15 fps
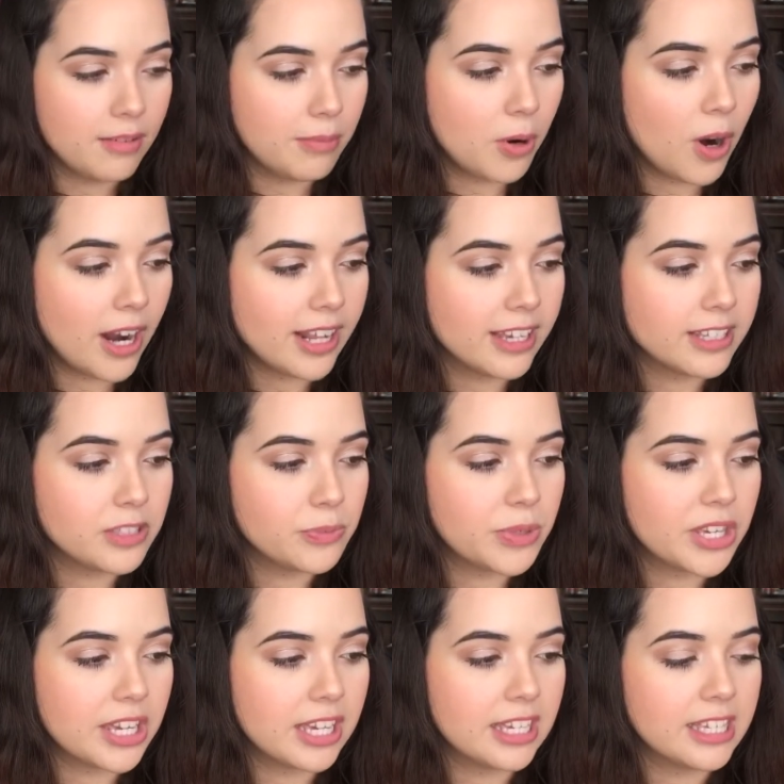product
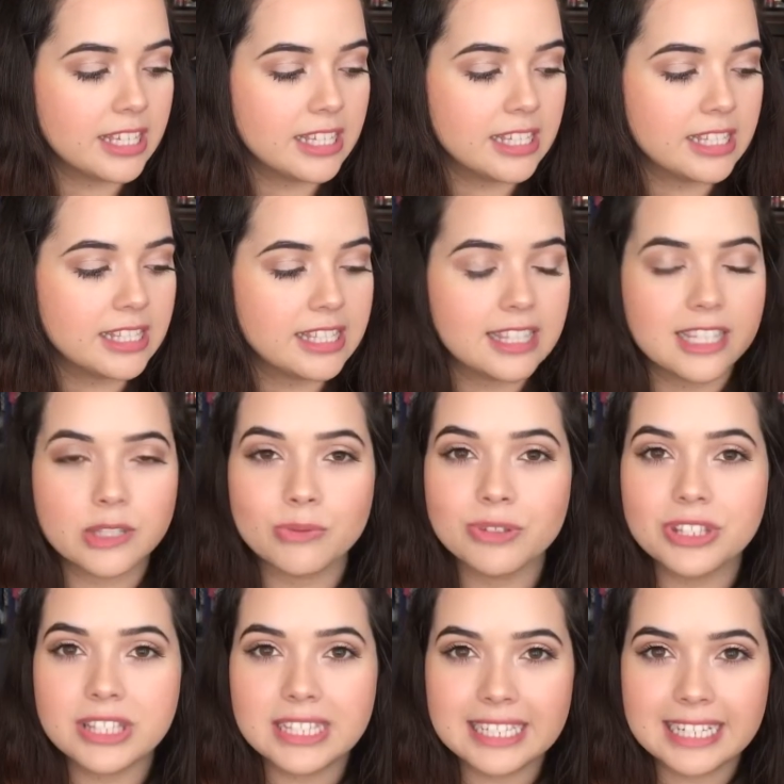because this
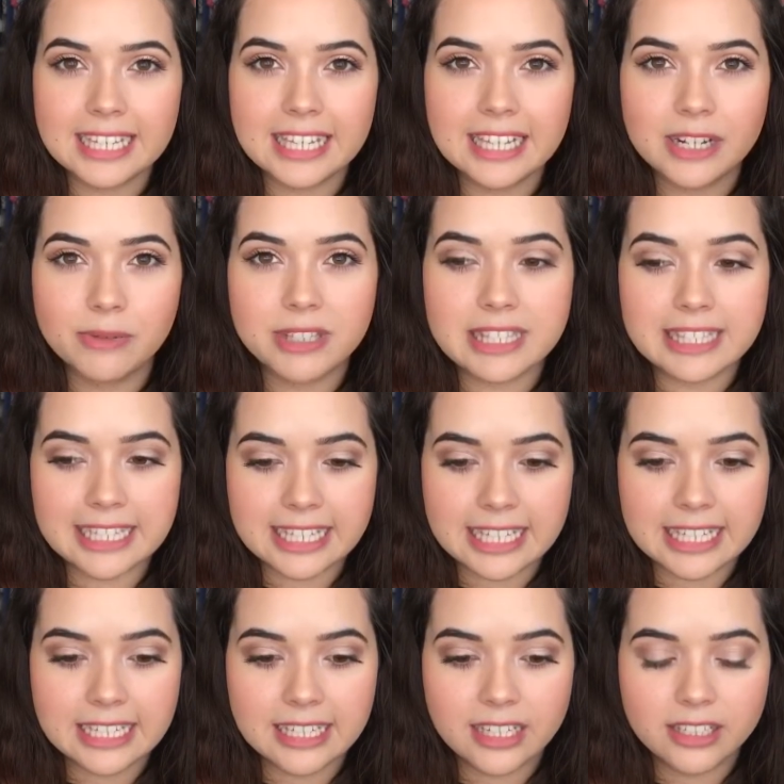was sticky and I was
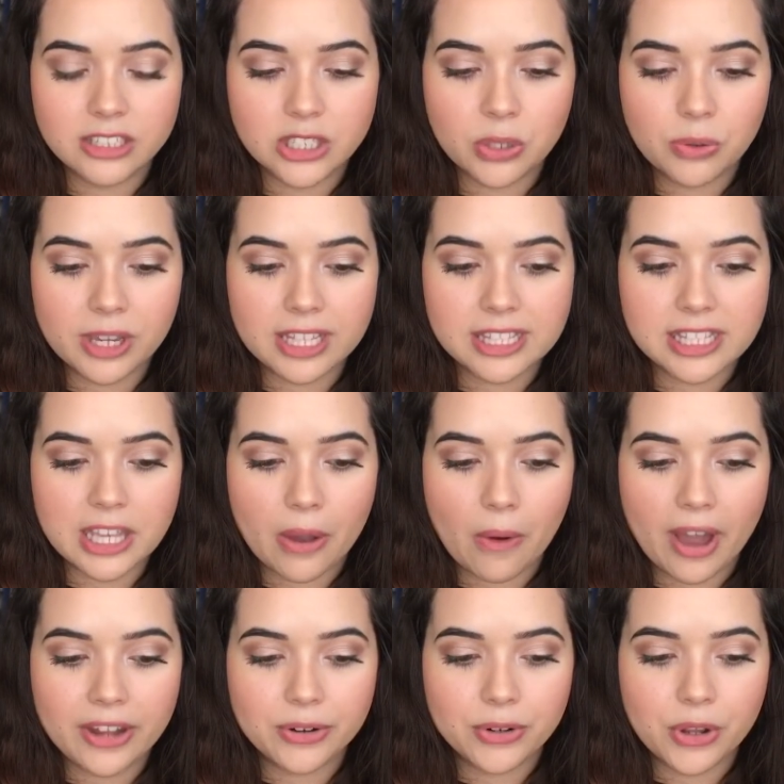sticking to it, so
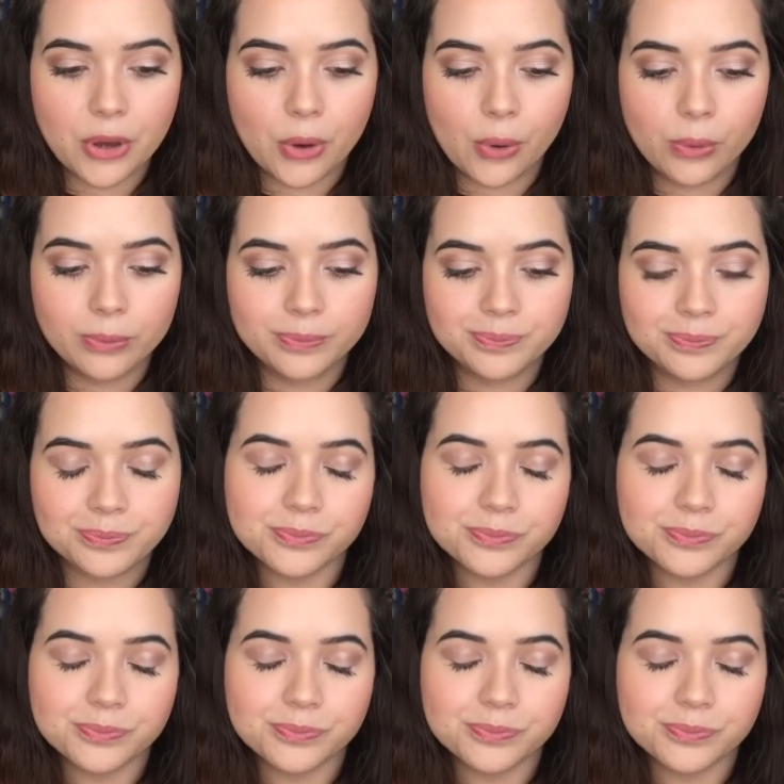I don't know.